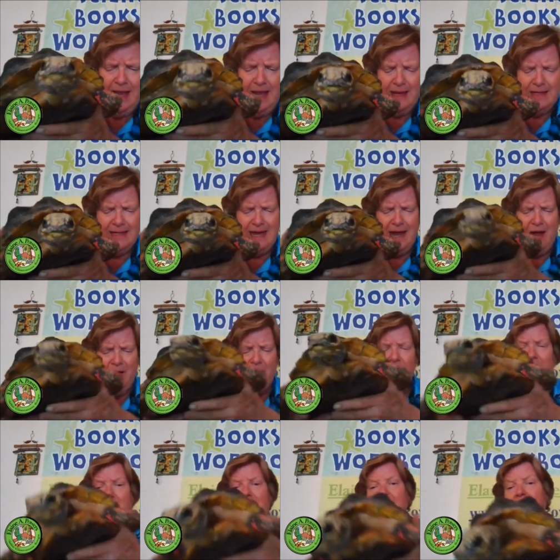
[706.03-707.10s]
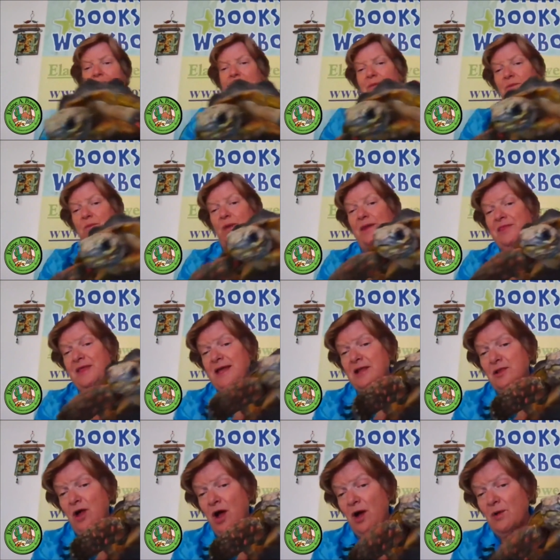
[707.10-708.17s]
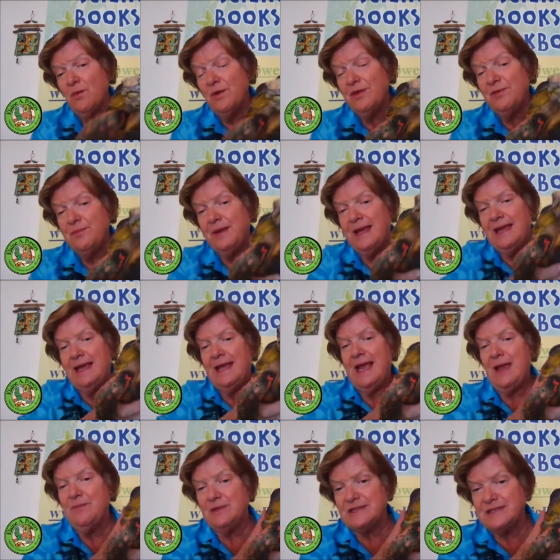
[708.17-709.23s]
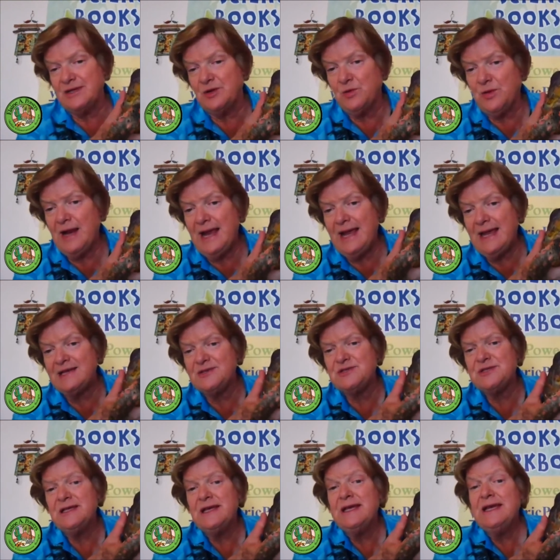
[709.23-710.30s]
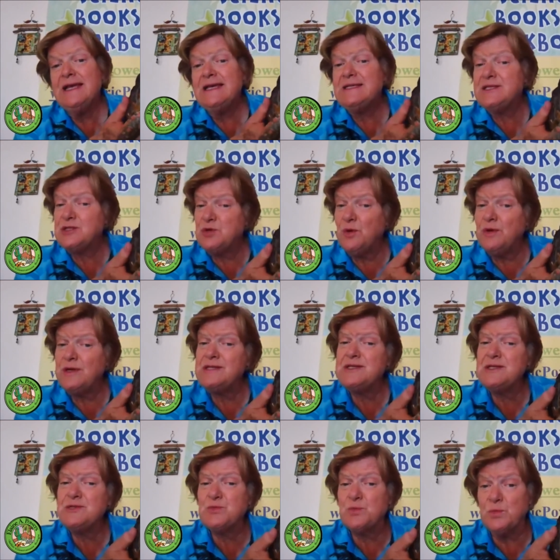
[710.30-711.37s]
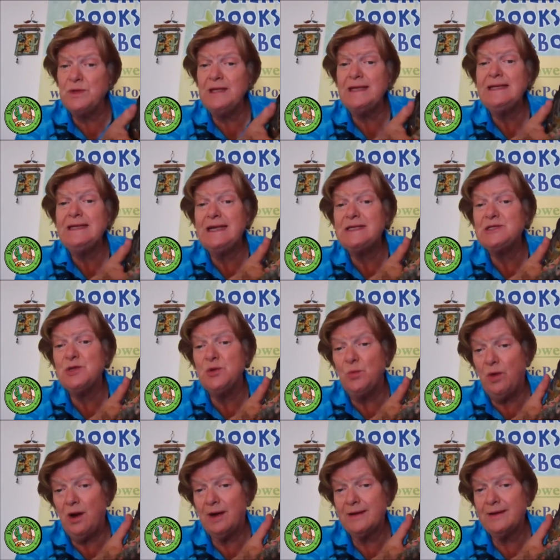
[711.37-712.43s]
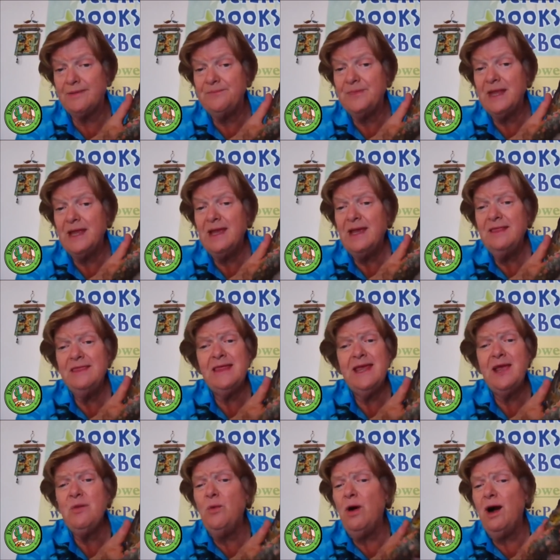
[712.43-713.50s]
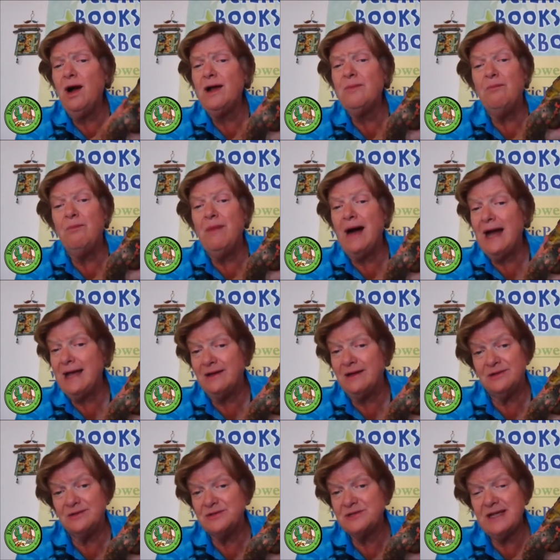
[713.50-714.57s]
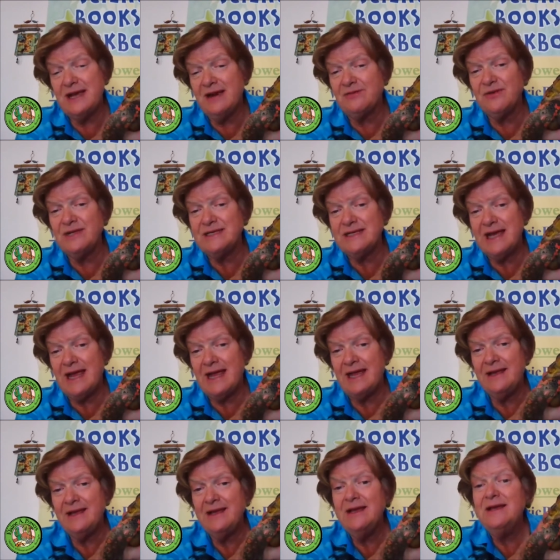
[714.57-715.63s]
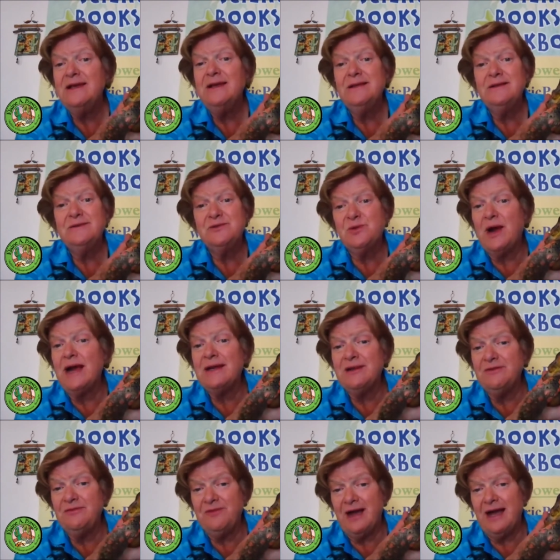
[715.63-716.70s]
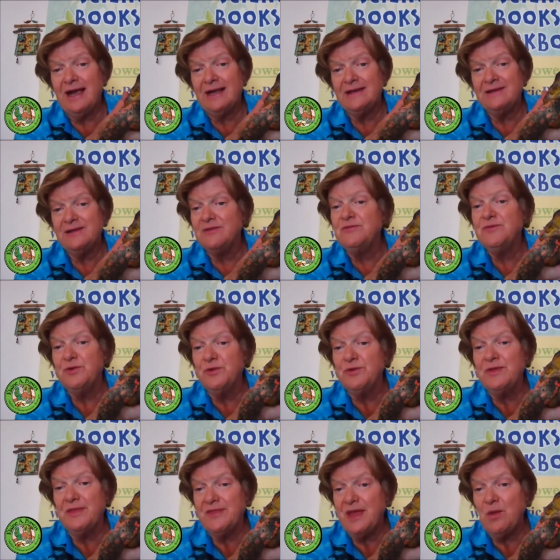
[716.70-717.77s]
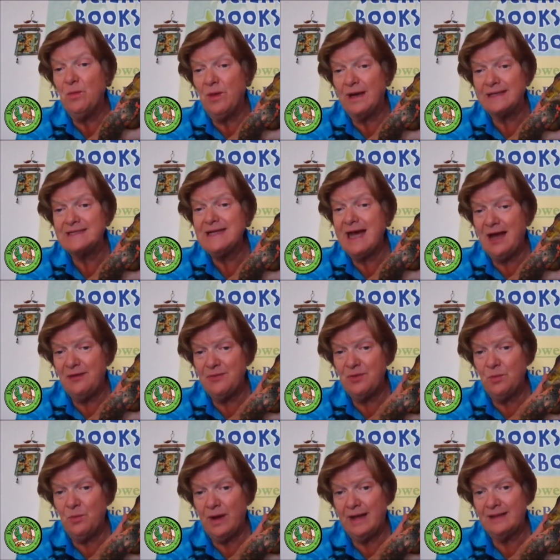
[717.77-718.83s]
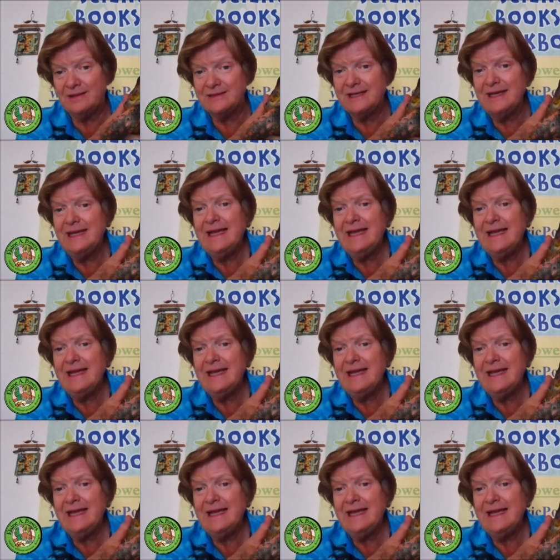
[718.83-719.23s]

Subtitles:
Now, one thing along with being able to graze is the tortoises really need to walk. They walk miles every day trying to find the food that they want out in the wild.